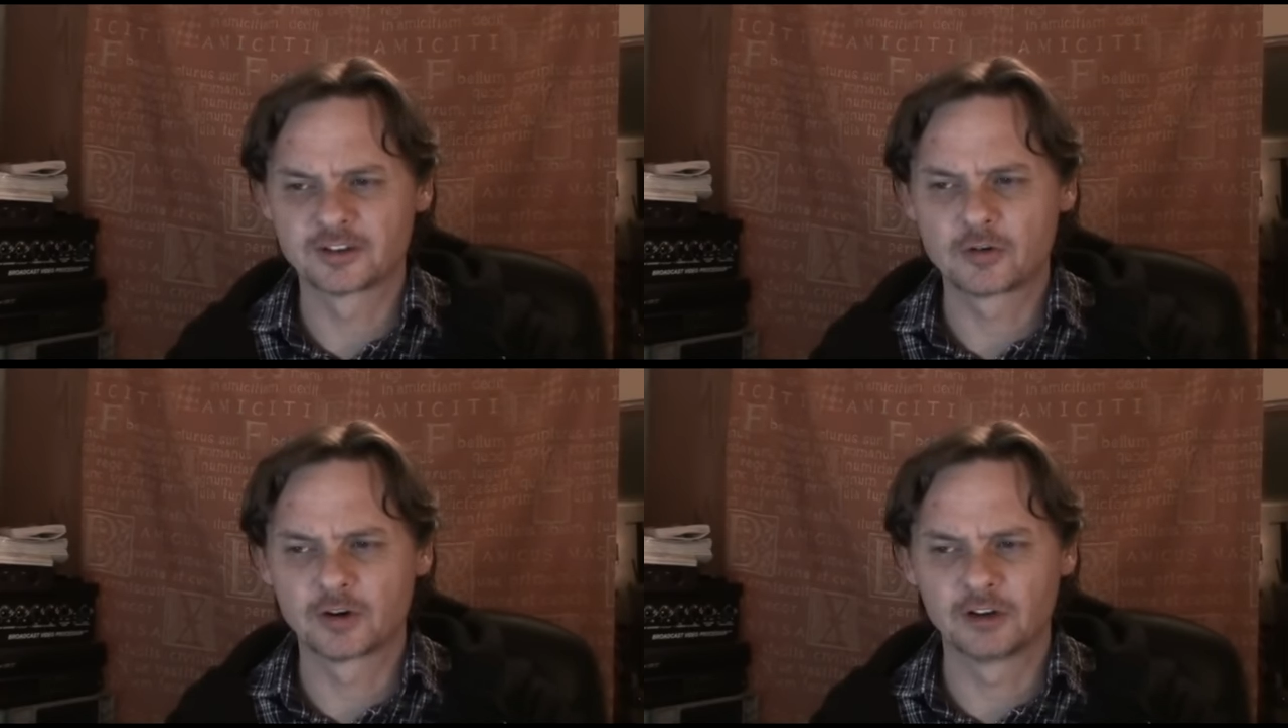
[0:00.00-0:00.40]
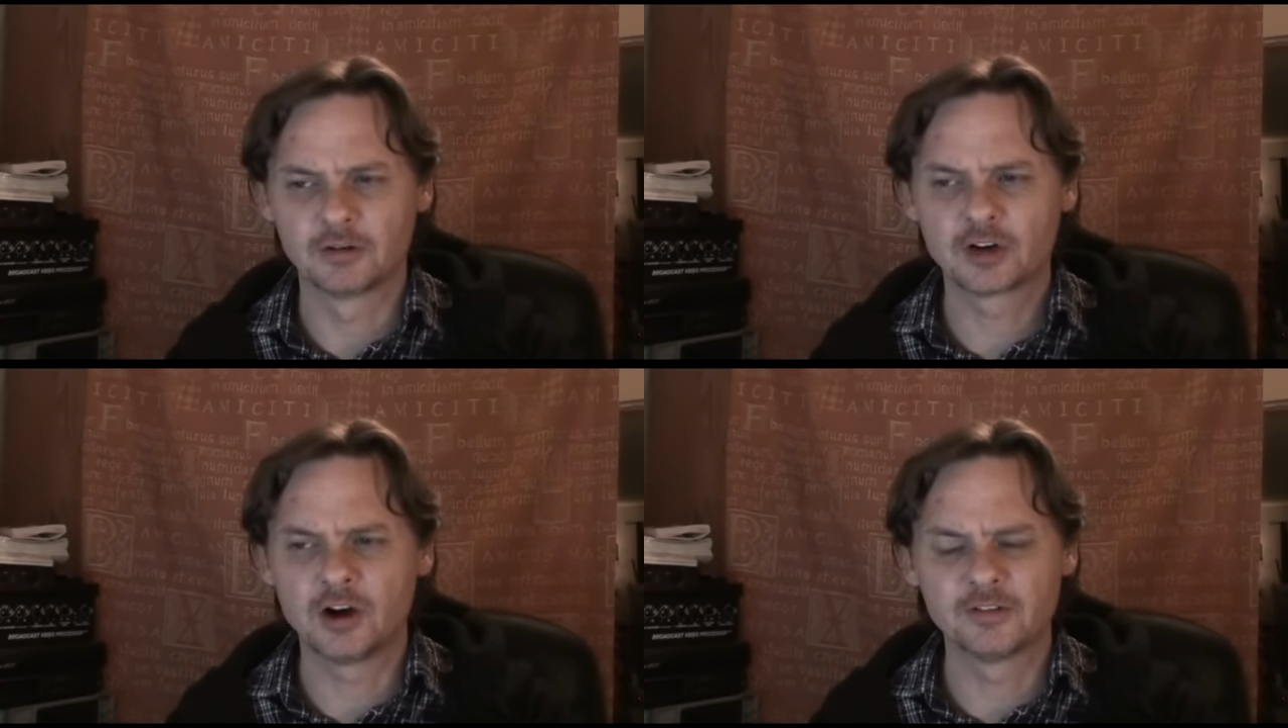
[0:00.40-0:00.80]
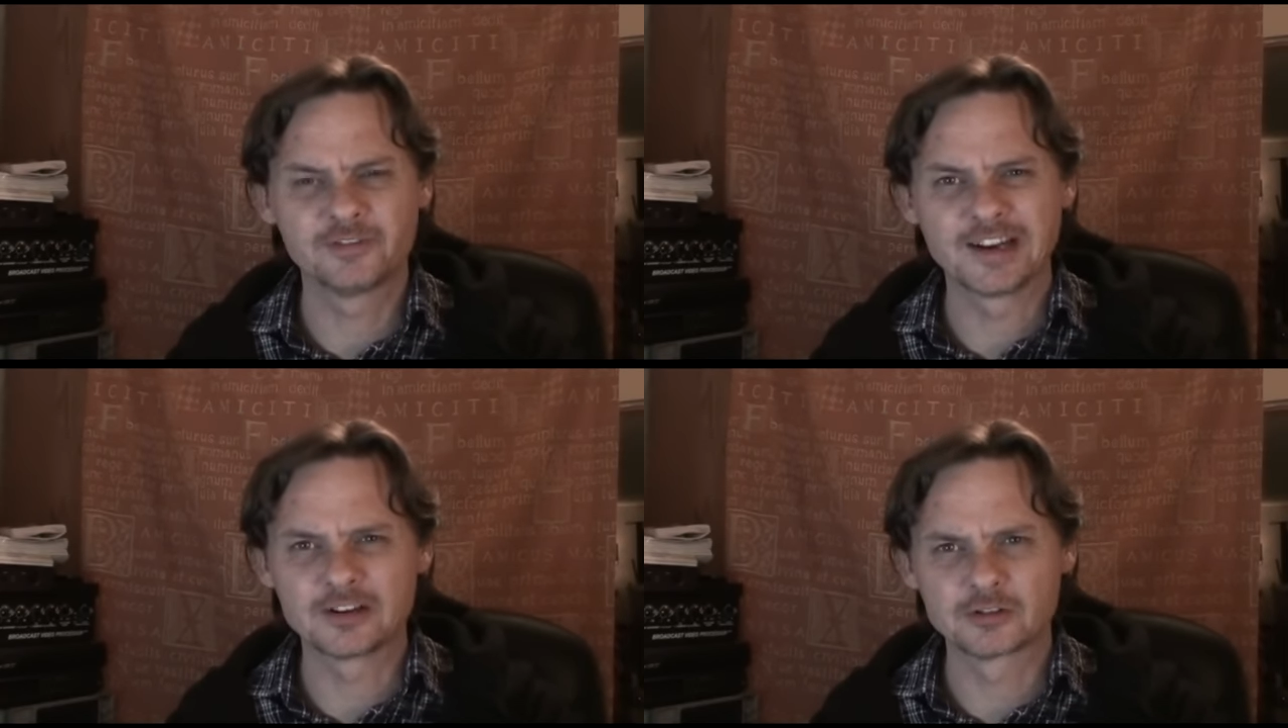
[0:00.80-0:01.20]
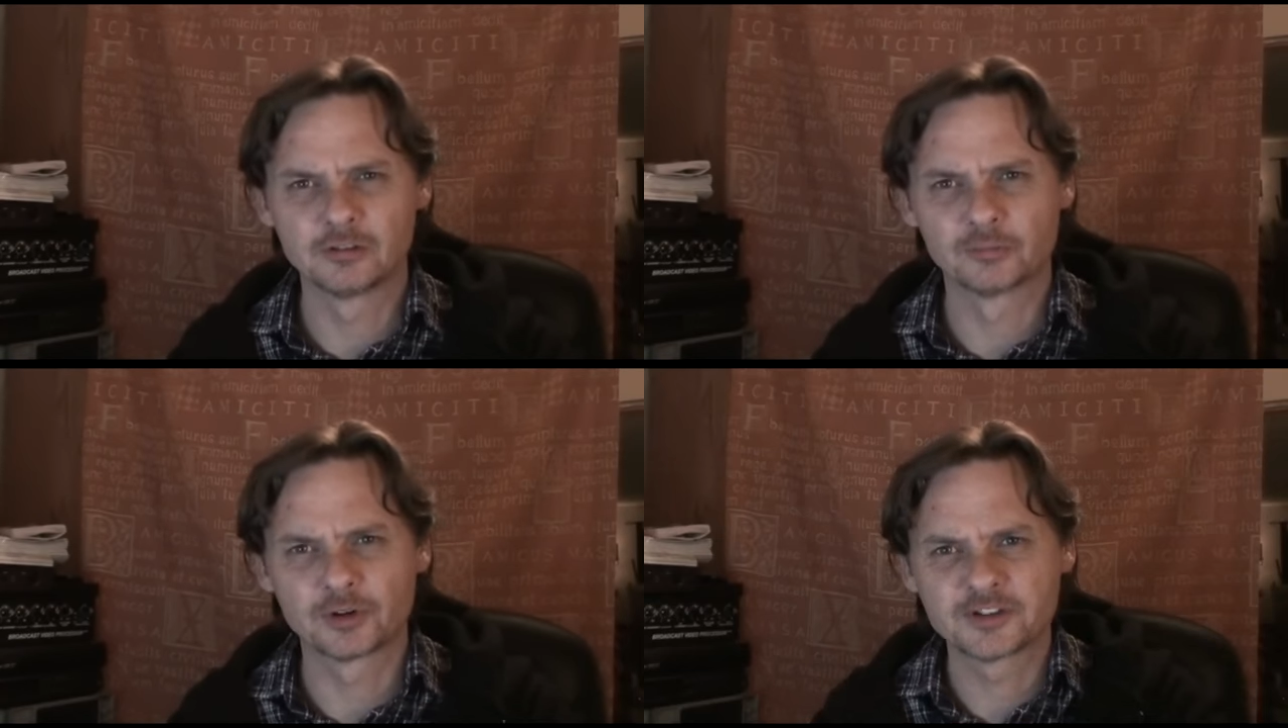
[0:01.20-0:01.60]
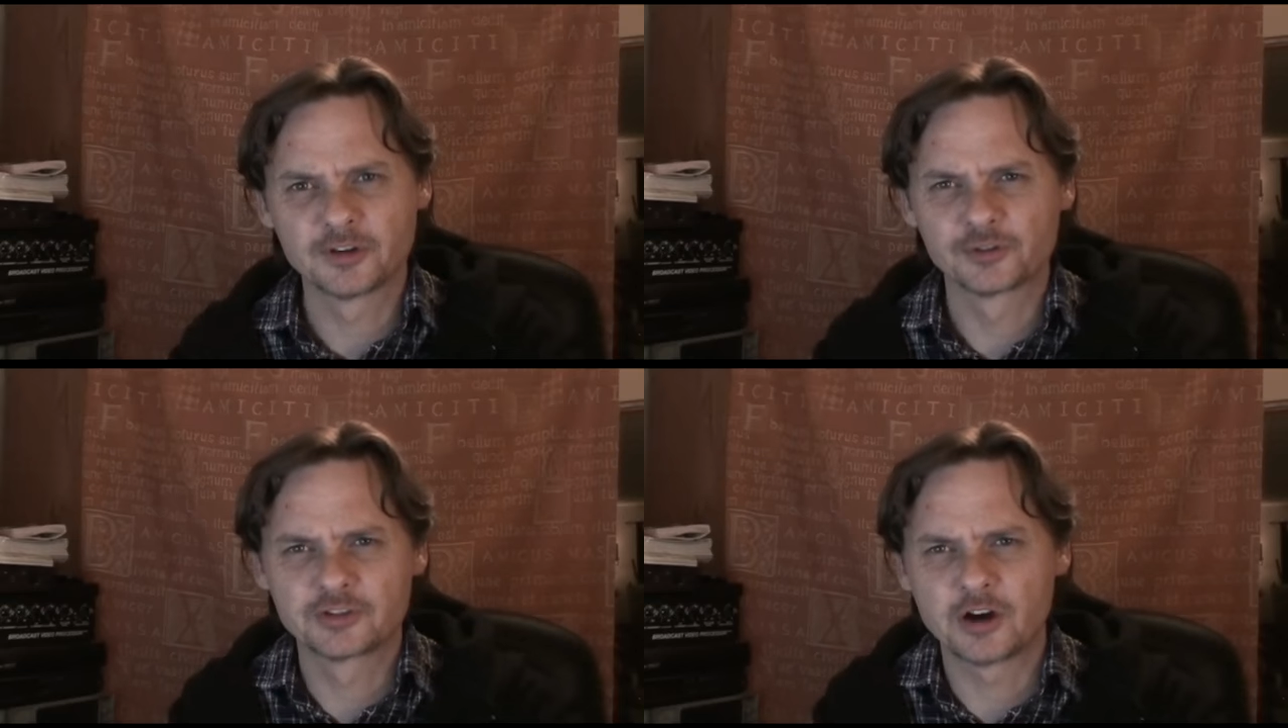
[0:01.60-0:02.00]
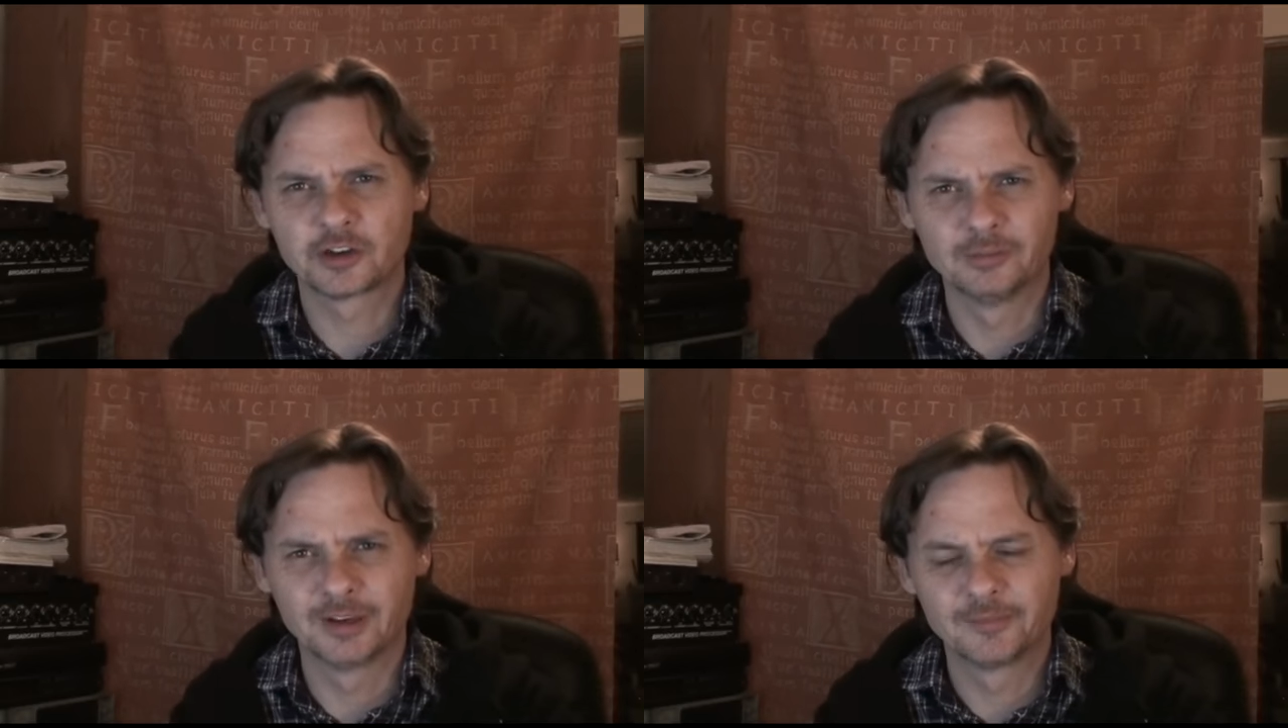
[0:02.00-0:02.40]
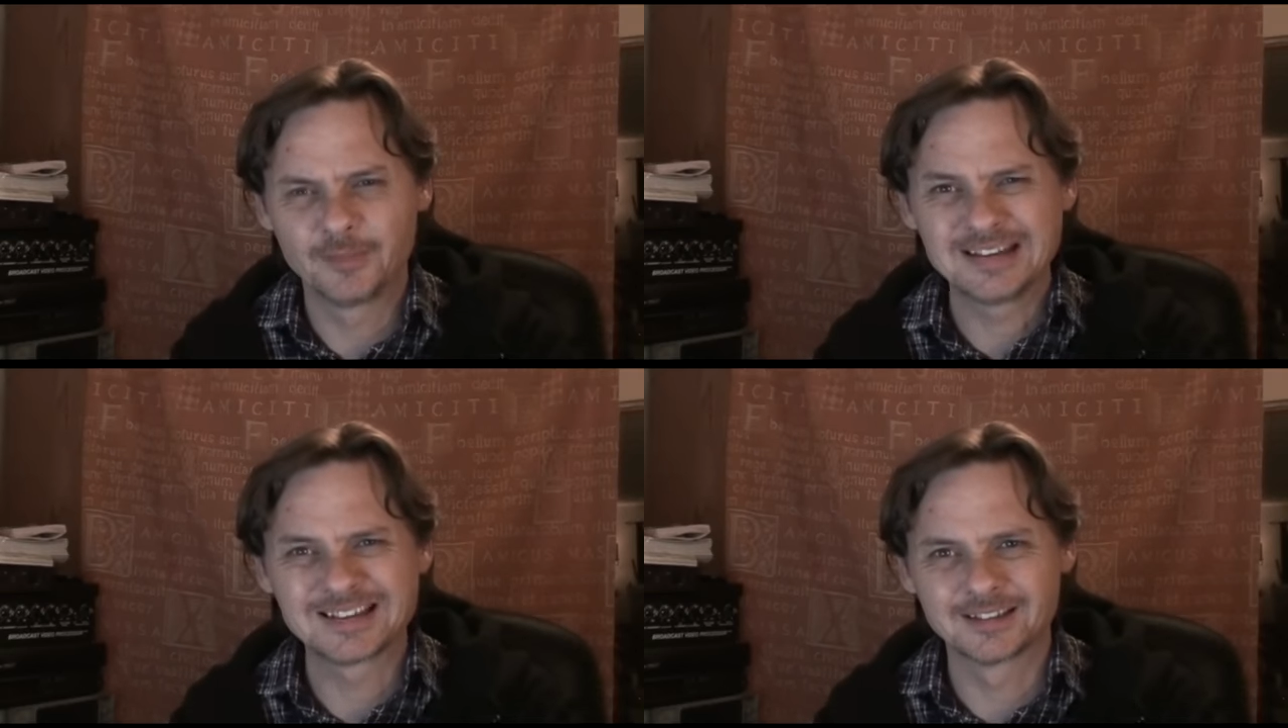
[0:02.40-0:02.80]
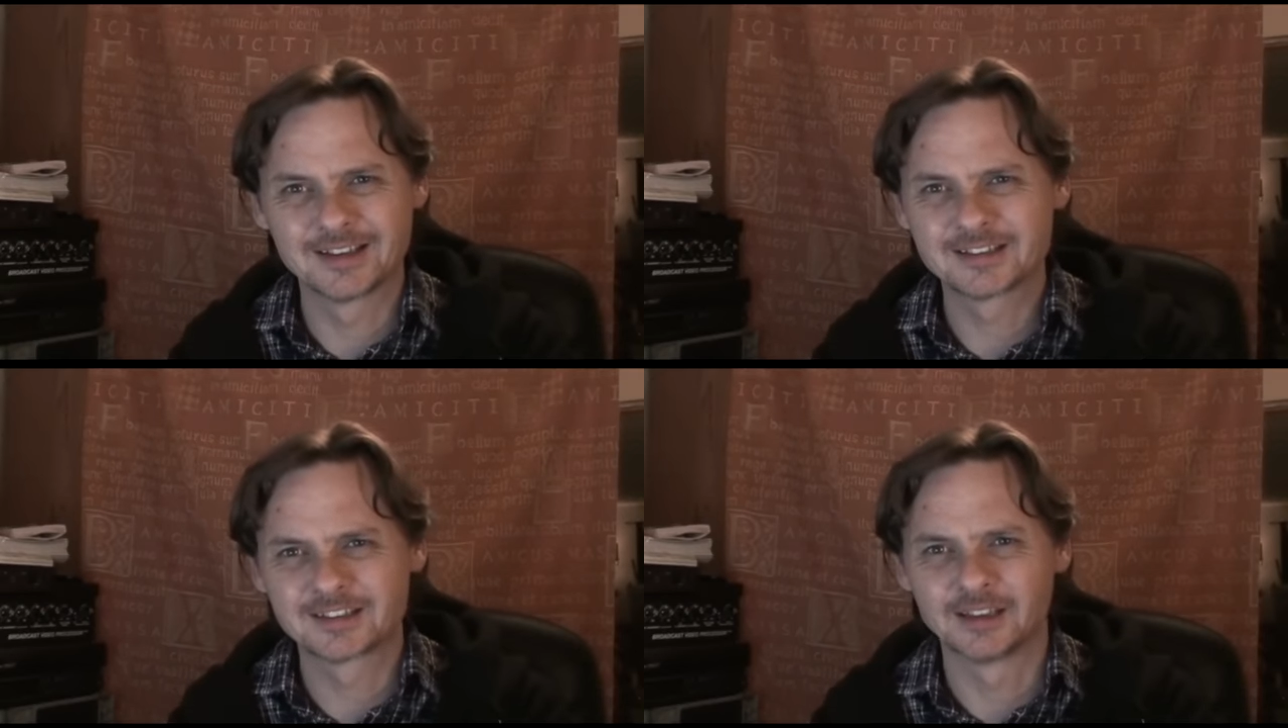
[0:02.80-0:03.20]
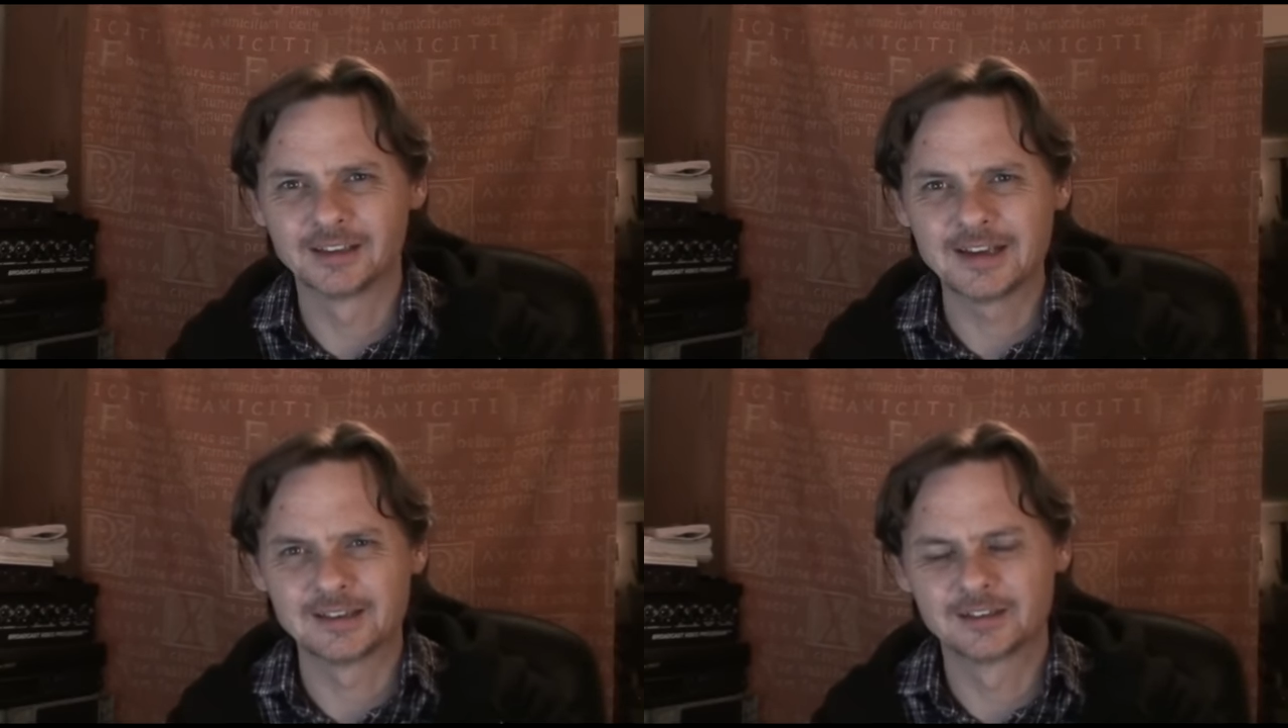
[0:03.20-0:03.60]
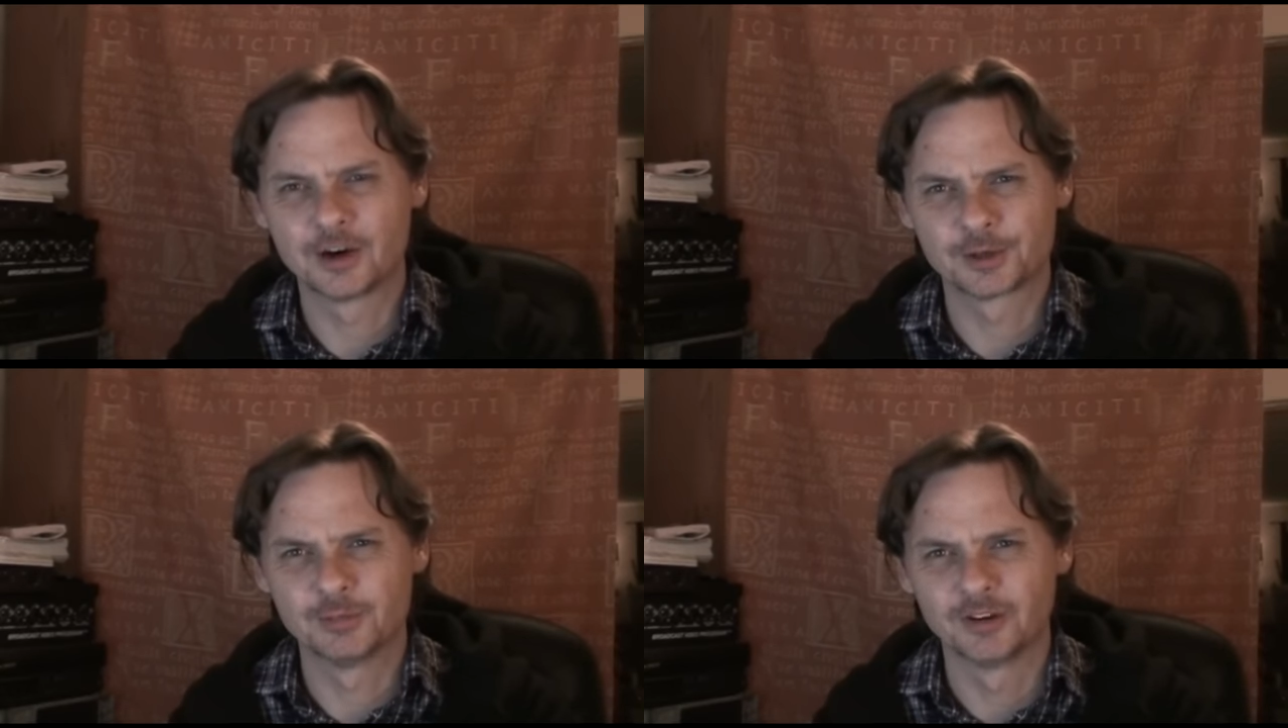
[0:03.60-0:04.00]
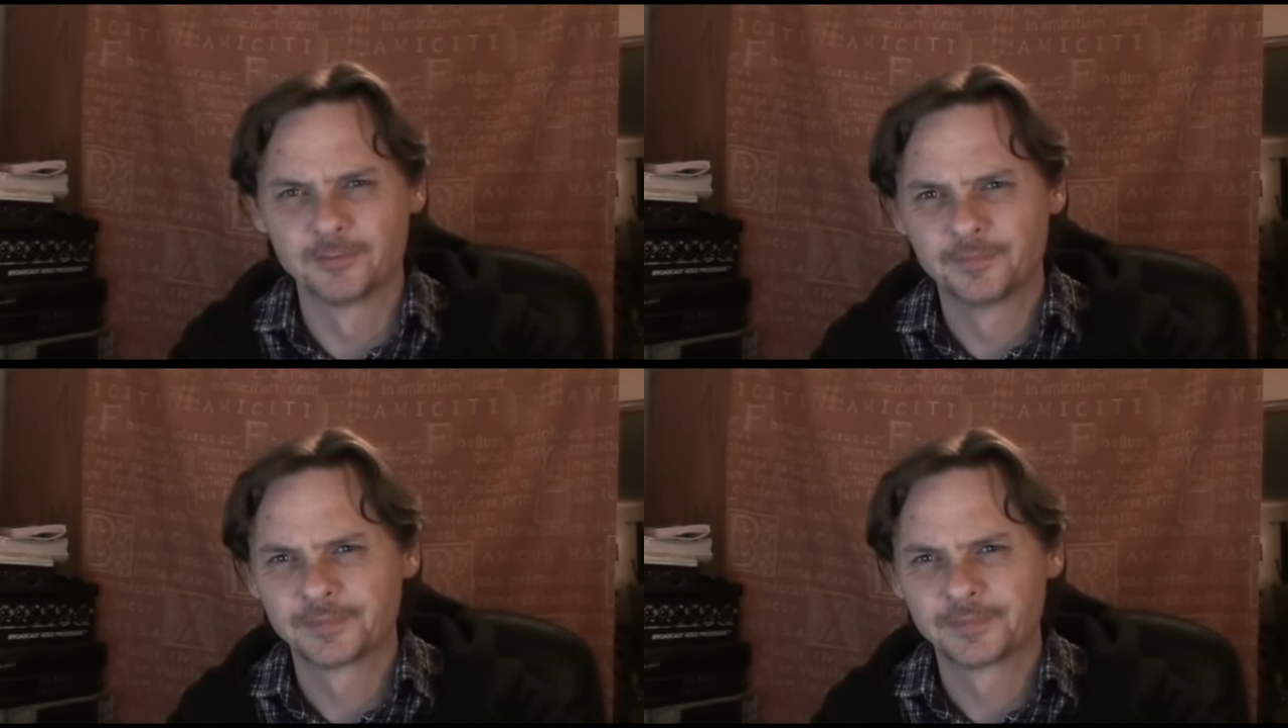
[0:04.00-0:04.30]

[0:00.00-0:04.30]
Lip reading: according to a confidential Brussels document. Basically, this is a leaked document.